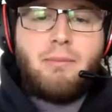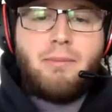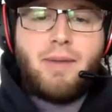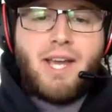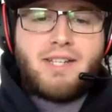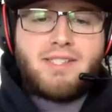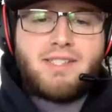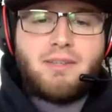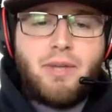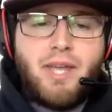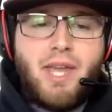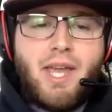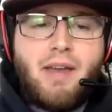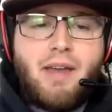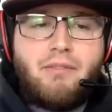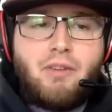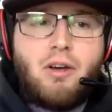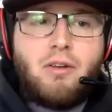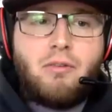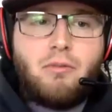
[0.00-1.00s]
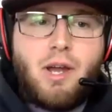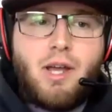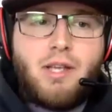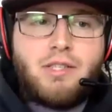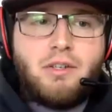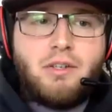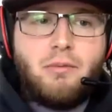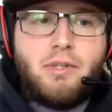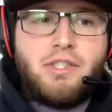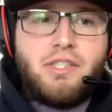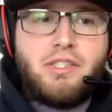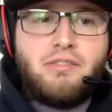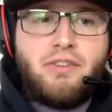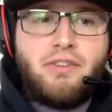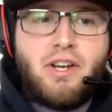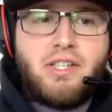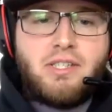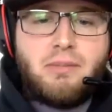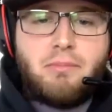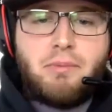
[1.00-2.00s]
backs that we have on roster, which is
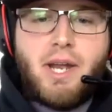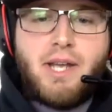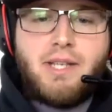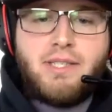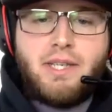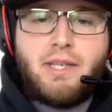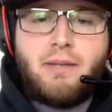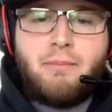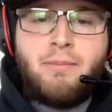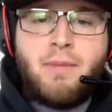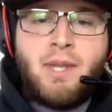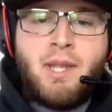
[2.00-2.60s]
very surprising.